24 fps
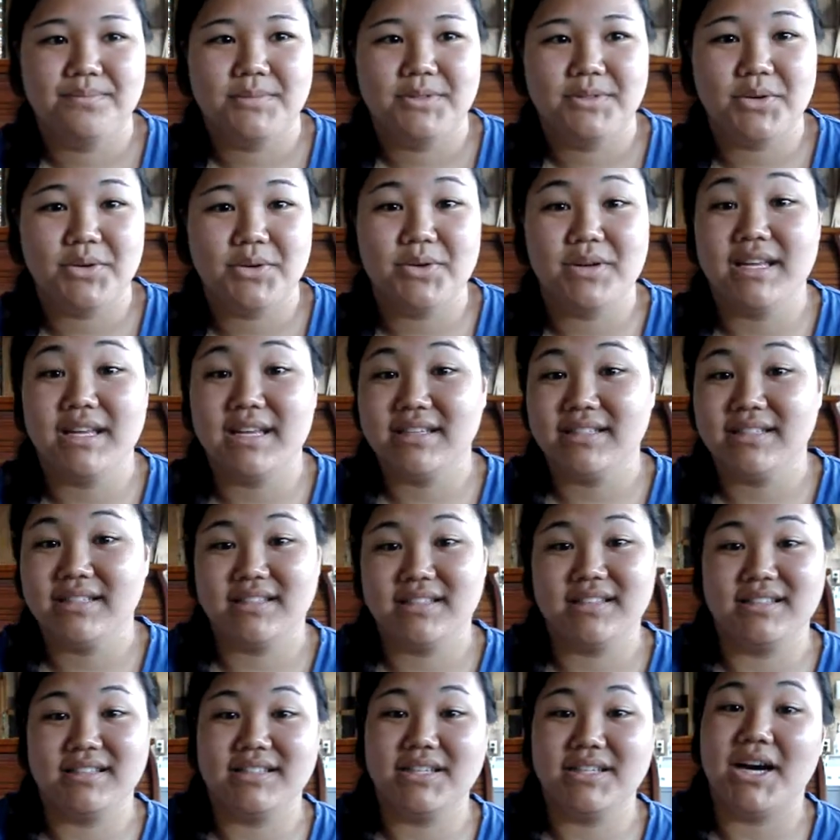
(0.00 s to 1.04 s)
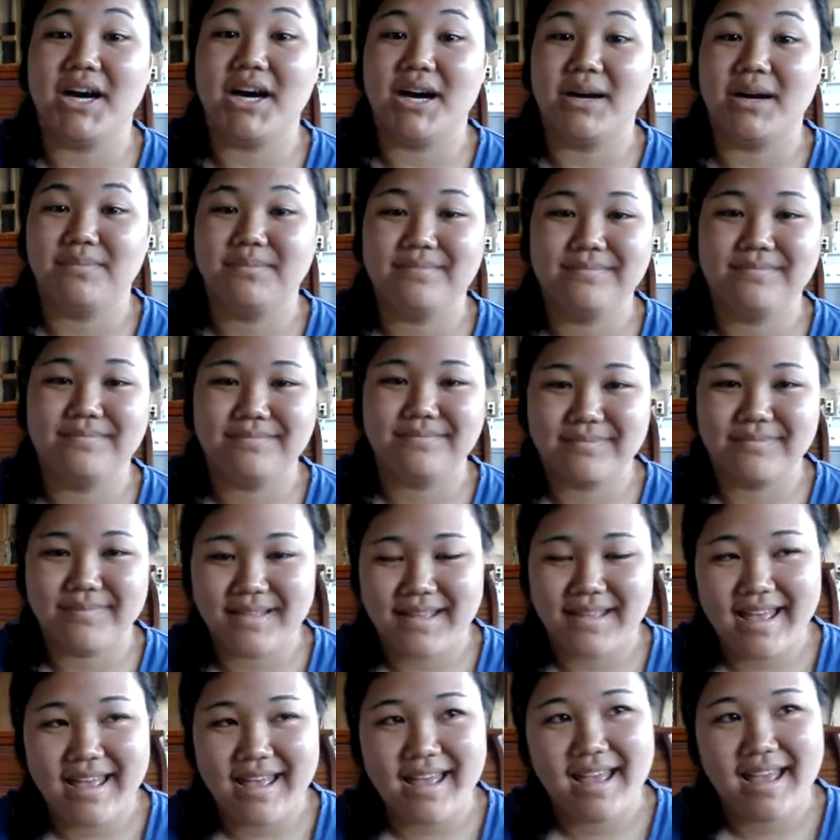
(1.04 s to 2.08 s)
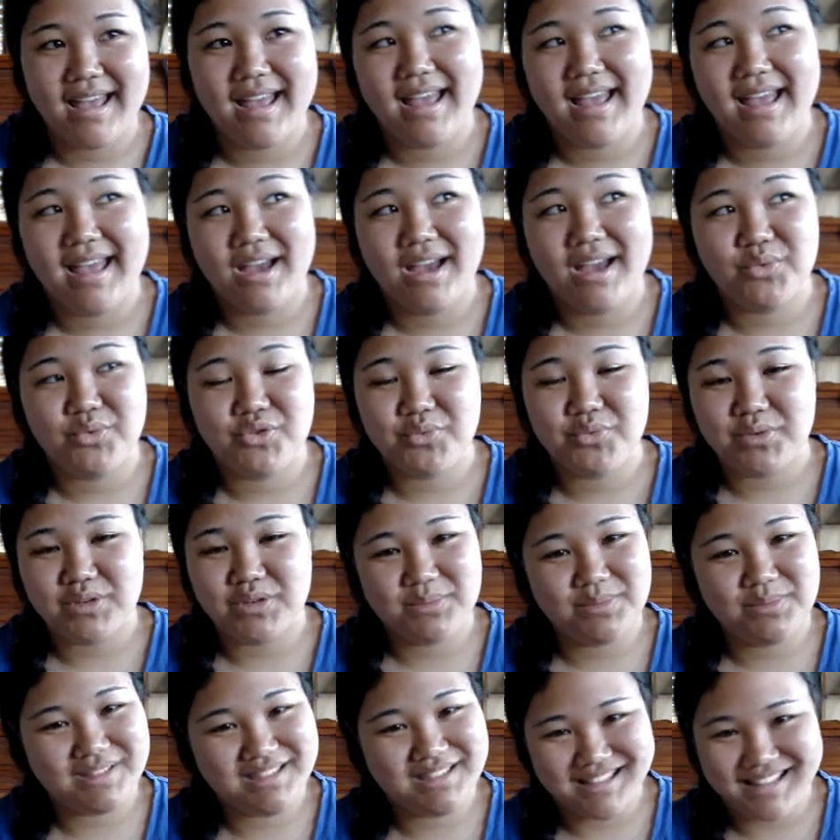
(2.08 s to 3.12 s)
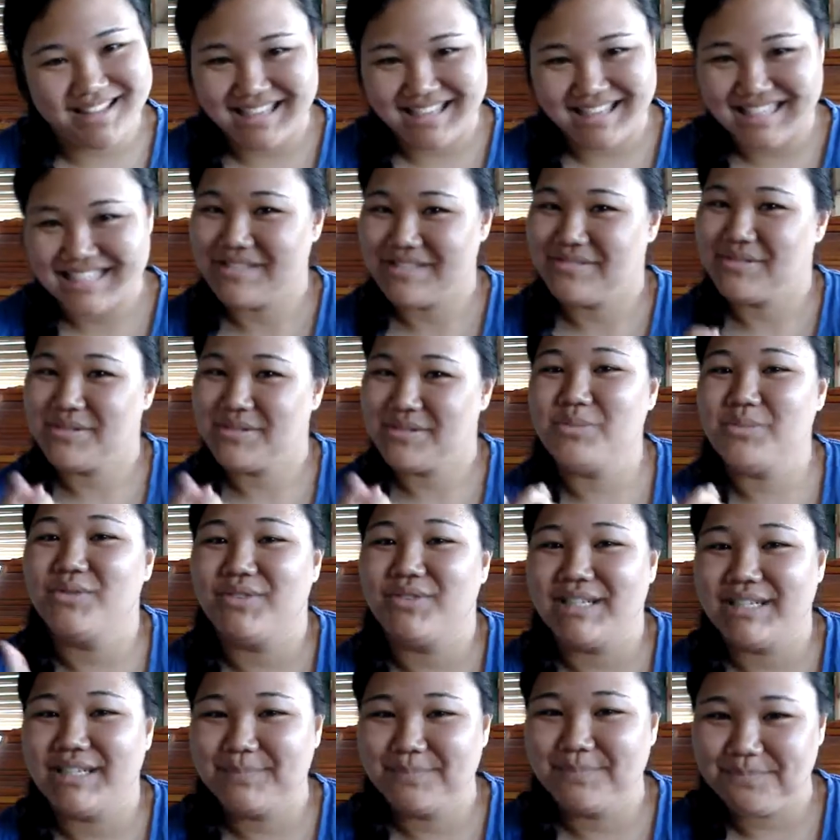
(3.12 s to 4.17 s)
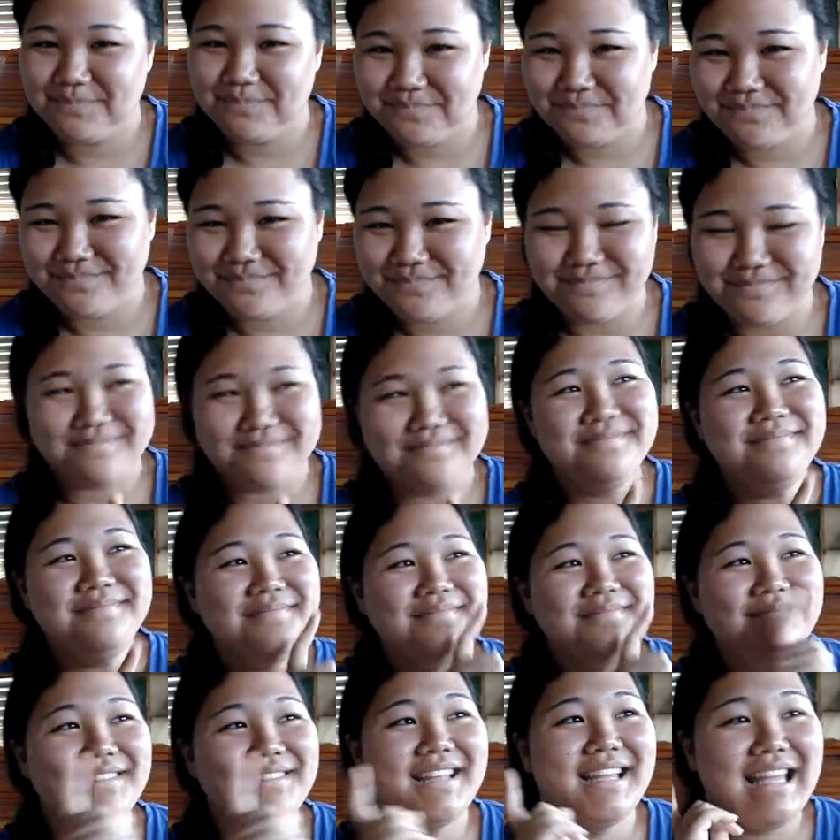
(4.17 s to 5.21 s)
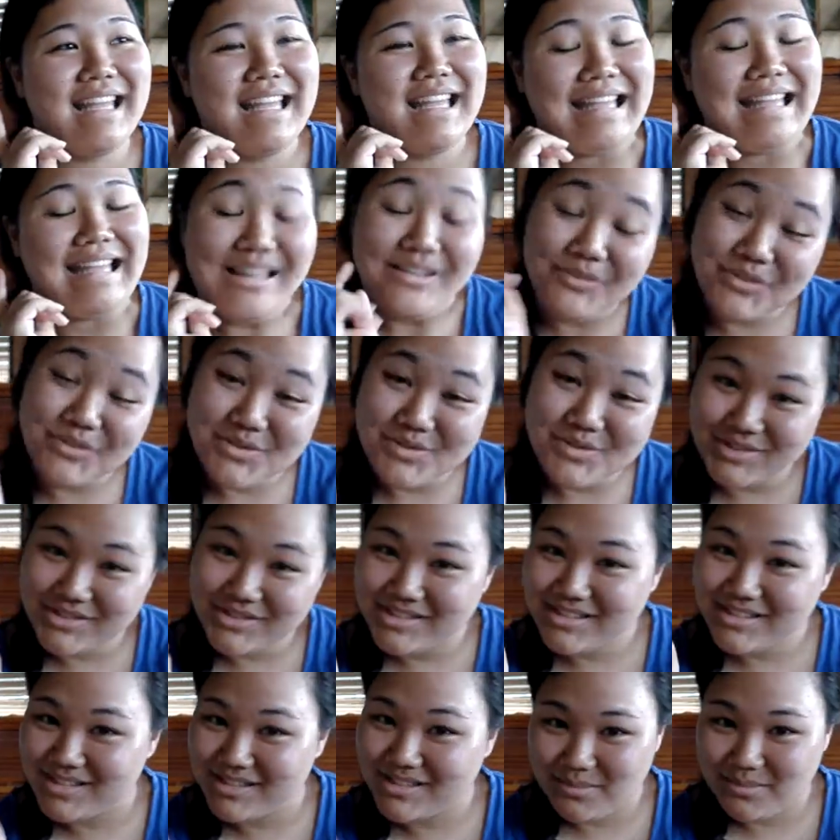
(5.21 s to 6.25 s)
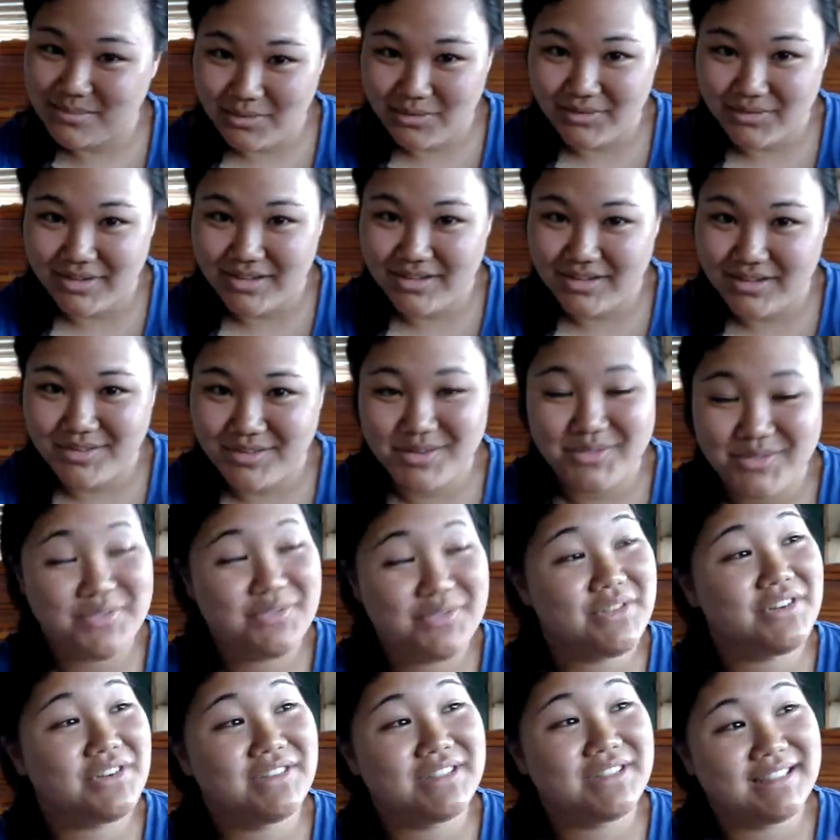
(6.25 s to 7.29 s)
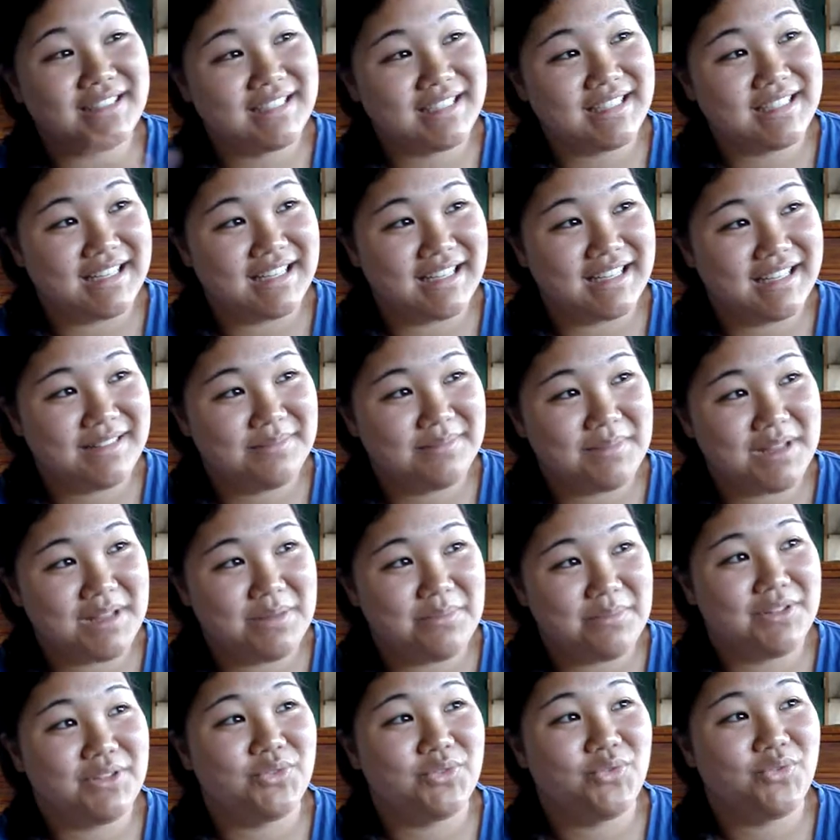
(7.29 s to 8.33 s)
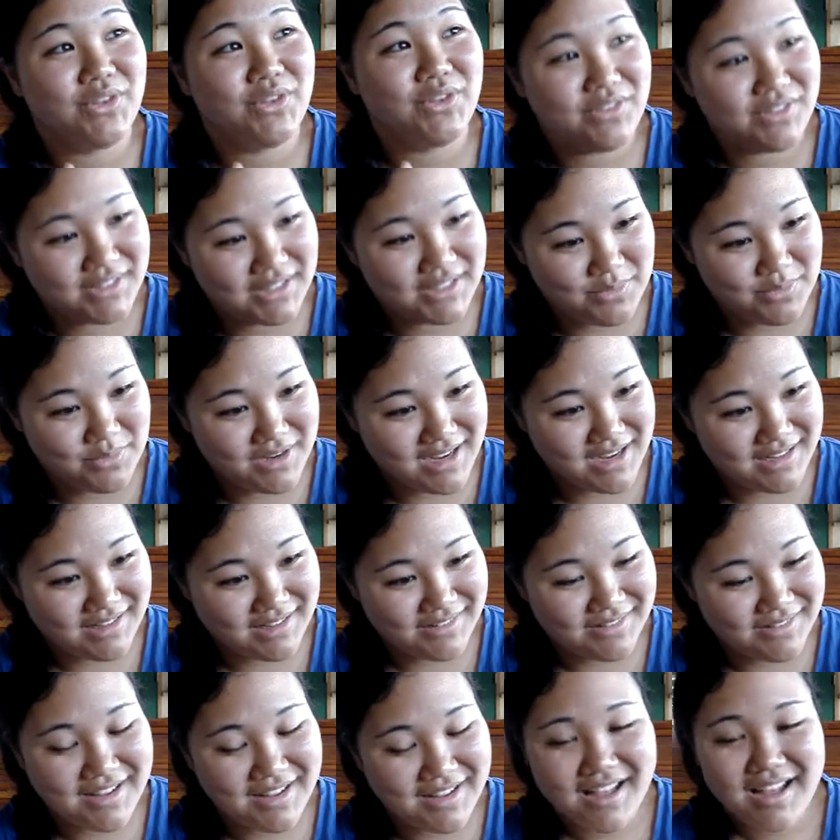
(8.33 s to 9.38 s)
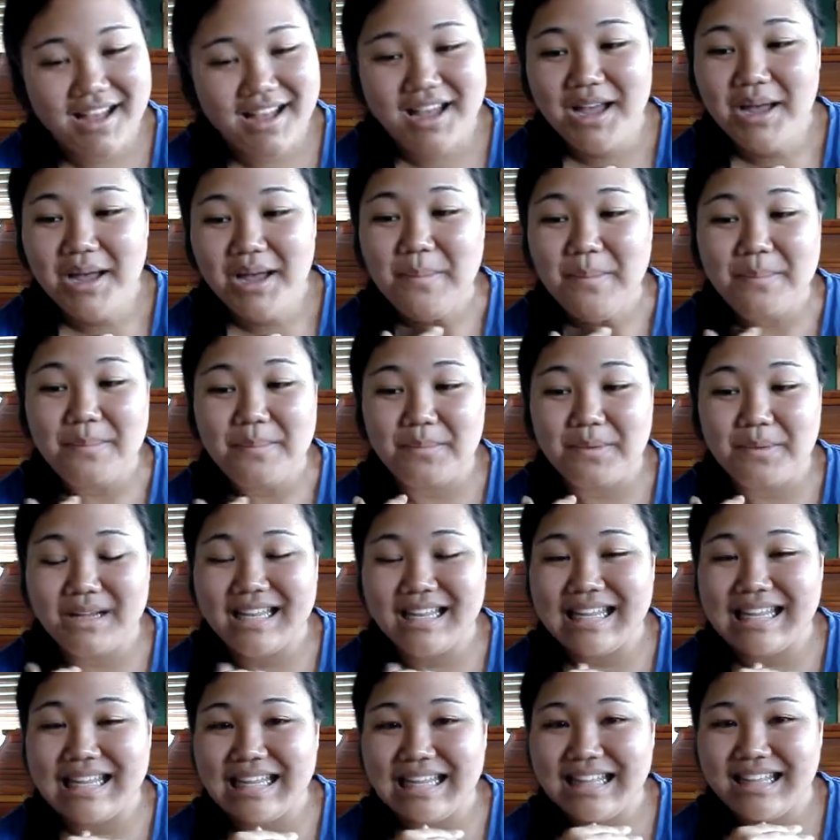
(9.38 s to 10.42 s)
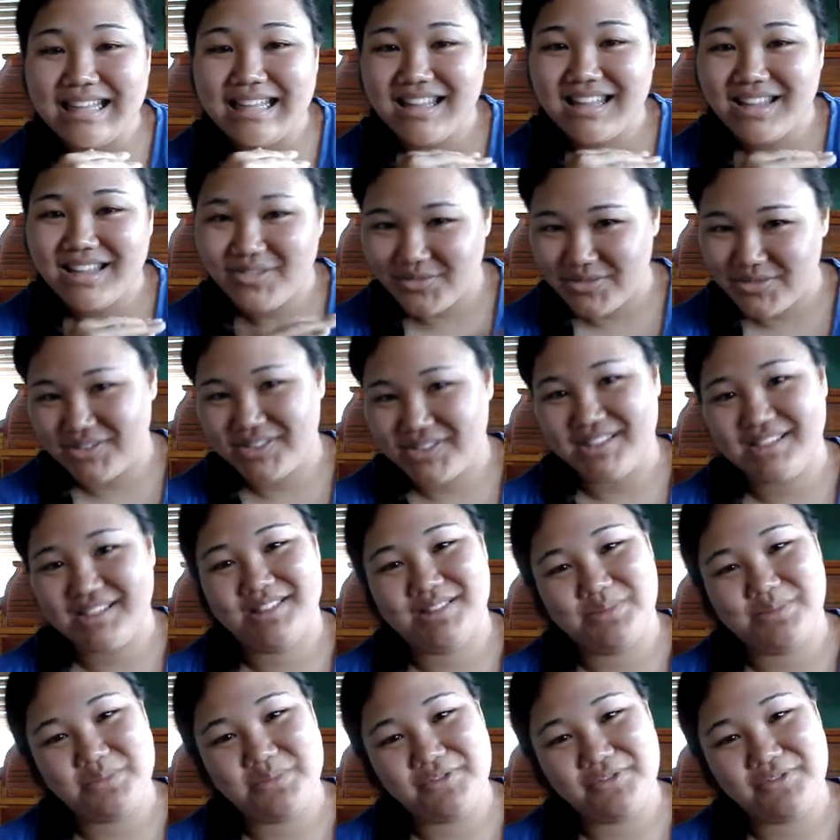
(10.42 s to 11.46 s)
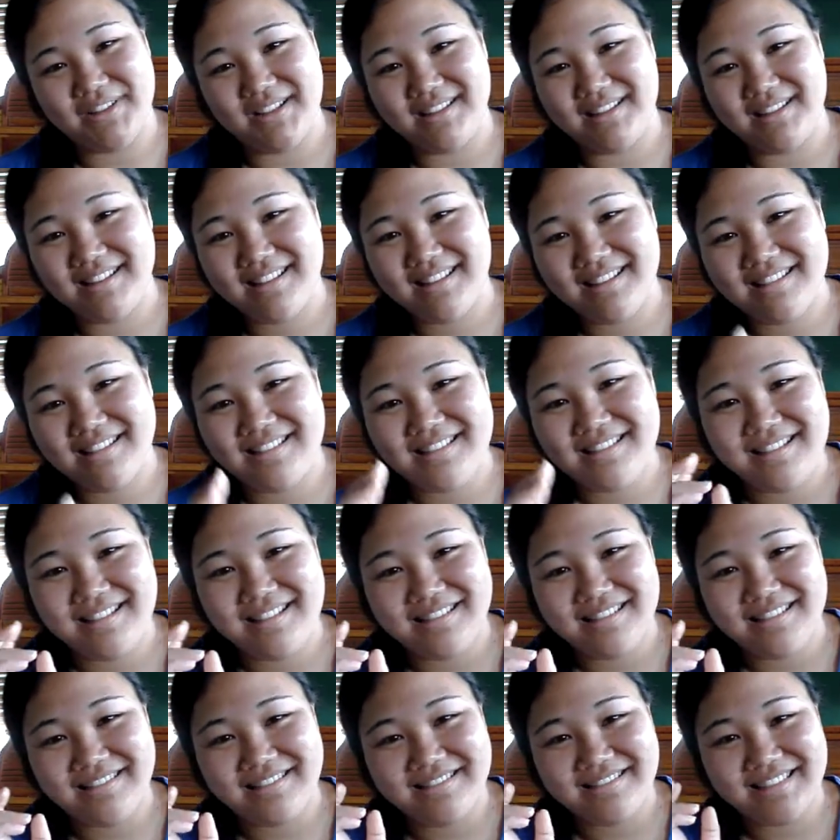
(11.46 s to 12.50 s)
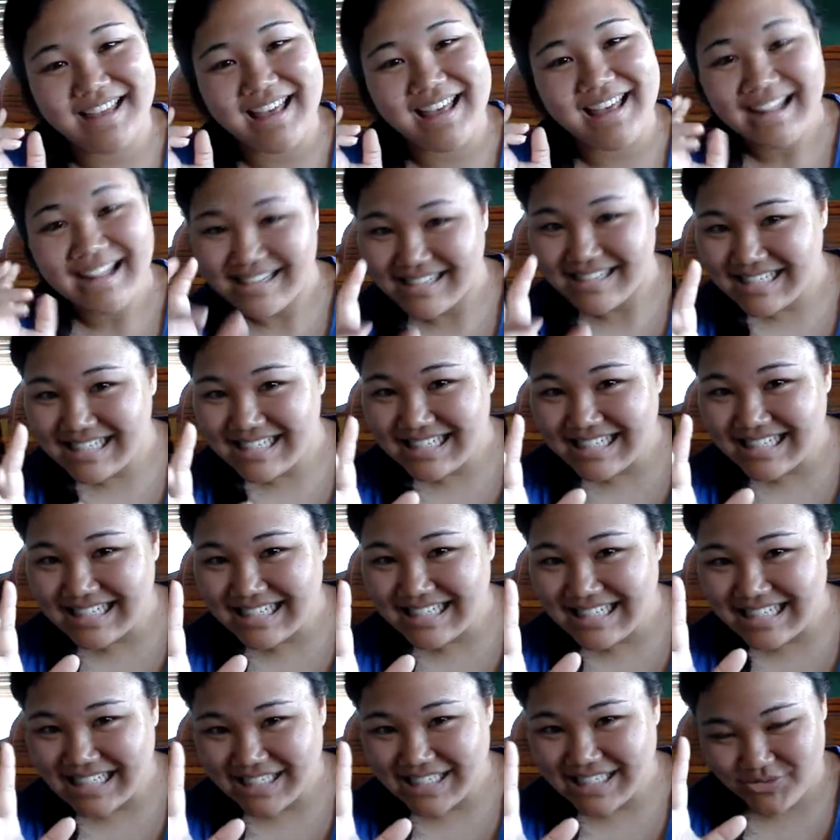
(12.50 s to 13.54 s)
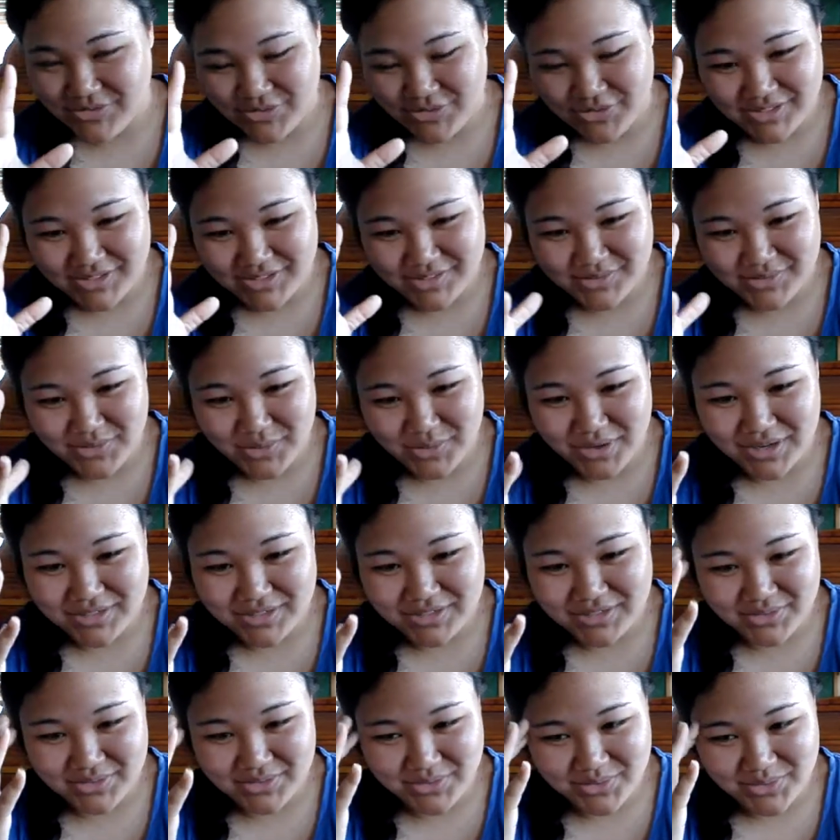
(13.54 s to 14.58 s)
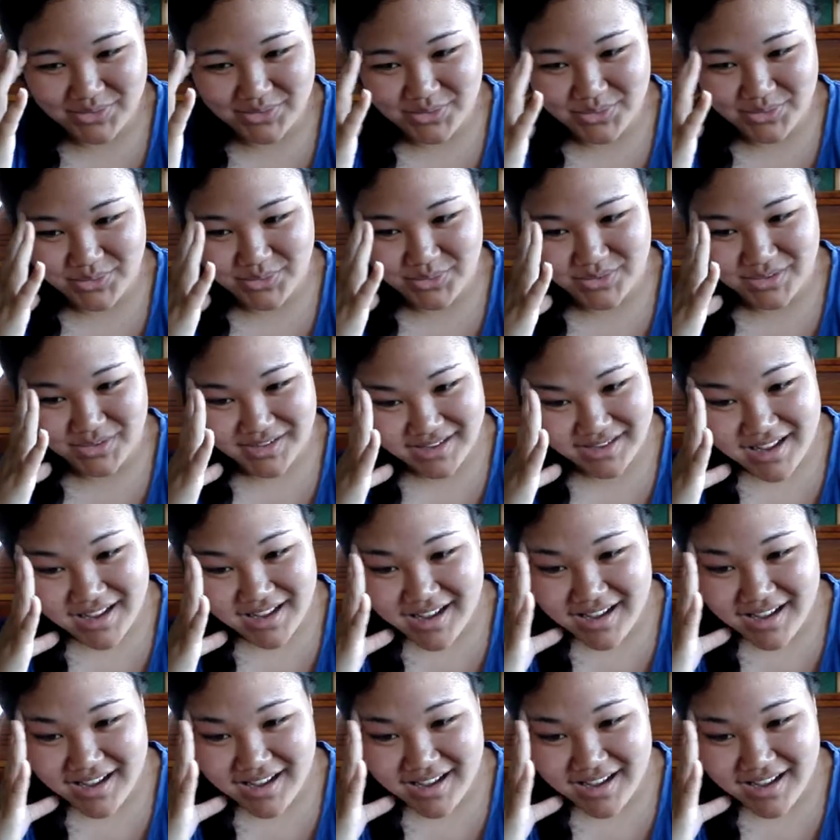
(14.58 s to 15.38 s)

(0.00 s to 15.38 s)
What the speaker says: So his is a top, which brings me to the ending of this movie. If you see this movie, or if you've already seen it, maybe you feel the same way I do, but if you see this movie, the ending is just going to